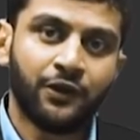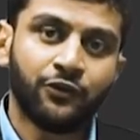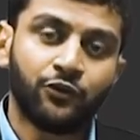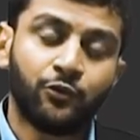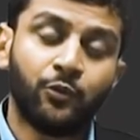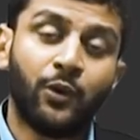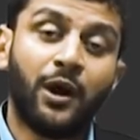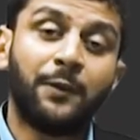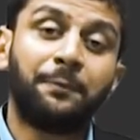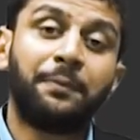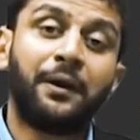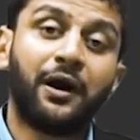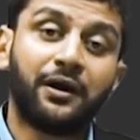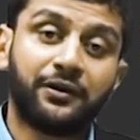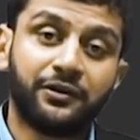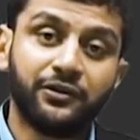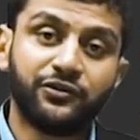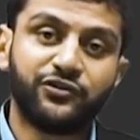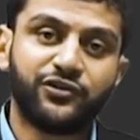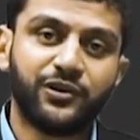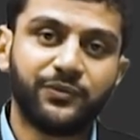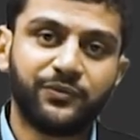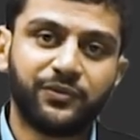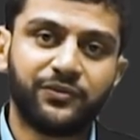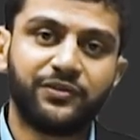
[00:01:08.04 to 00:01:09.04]
Through our
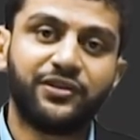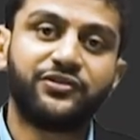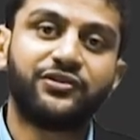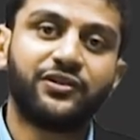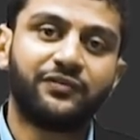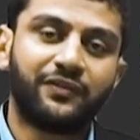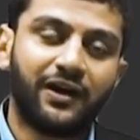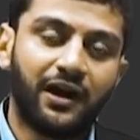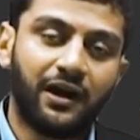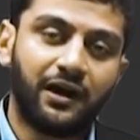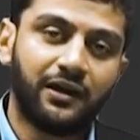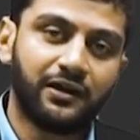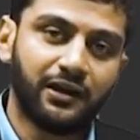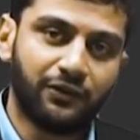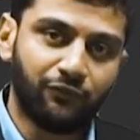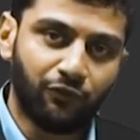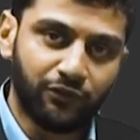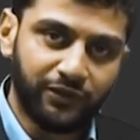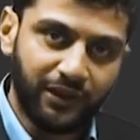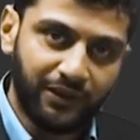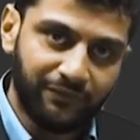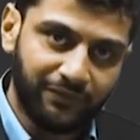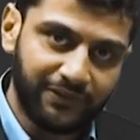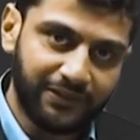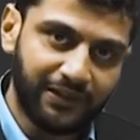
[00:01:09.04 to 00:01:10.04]
partnerships with the Jawahar
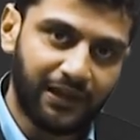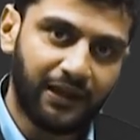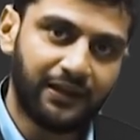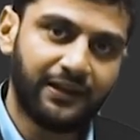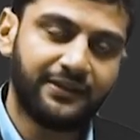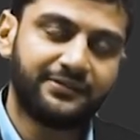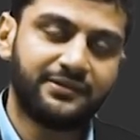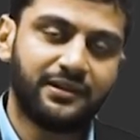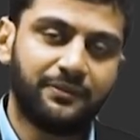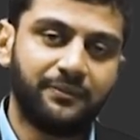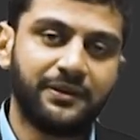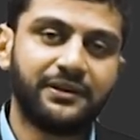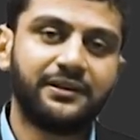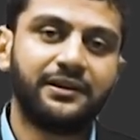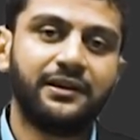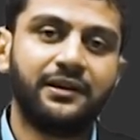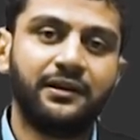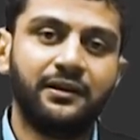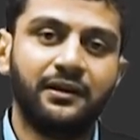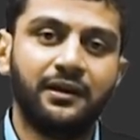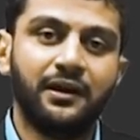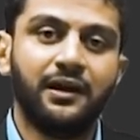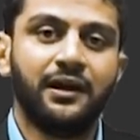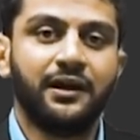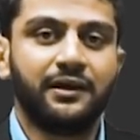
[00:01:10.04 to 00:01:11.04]
Navodaya Vidyalaya
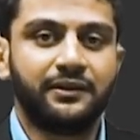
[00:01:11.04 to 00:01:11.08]
Samiti,